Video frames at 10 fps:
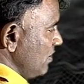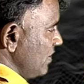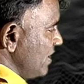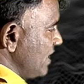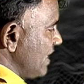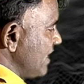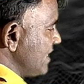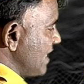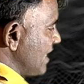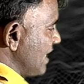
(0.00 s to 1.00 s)
These are the
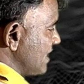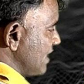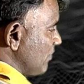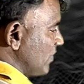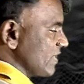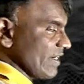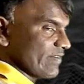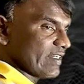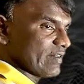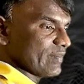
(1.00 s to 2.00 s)
general examples.
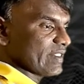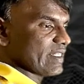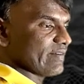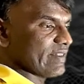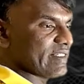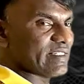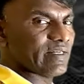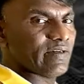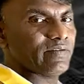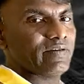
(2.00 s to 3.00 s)
After completion of this,
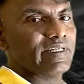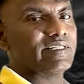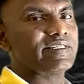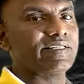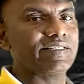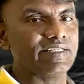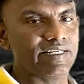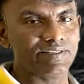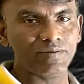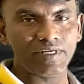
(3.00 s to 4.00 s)
we'll discuss the
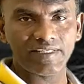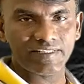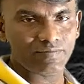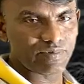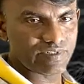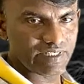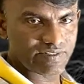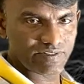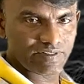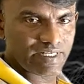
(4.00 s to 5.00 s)
textbook examples
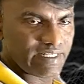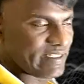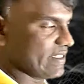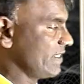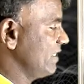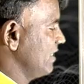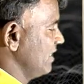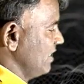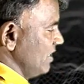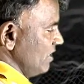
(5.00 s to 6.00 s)
also, right?
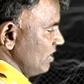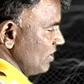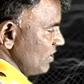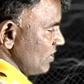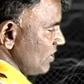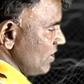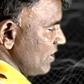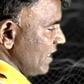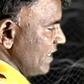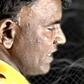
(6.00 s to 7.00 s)
So
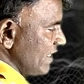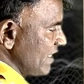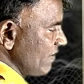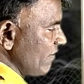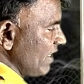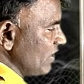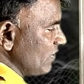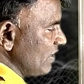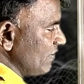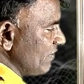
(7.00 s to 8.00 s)
the integral value
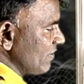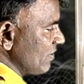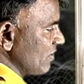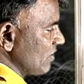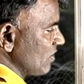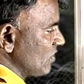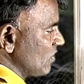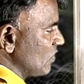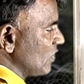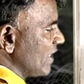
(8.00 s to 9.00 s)
of
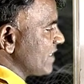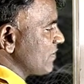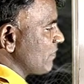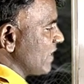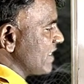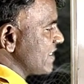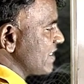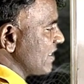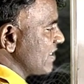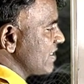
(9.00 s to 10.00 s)
2x
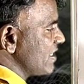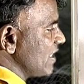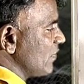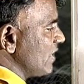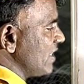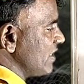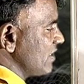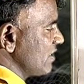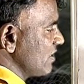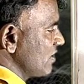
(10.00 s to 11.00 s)
plus 7
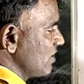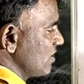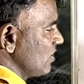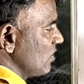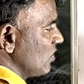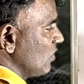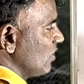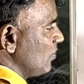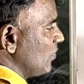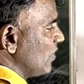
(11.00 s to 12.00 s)

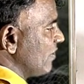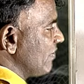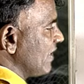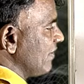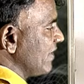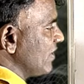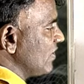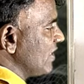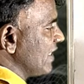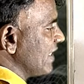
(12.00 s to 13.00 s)
whole power 5
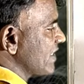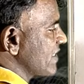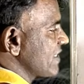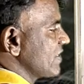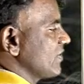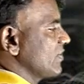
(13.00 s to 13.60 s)
into dx.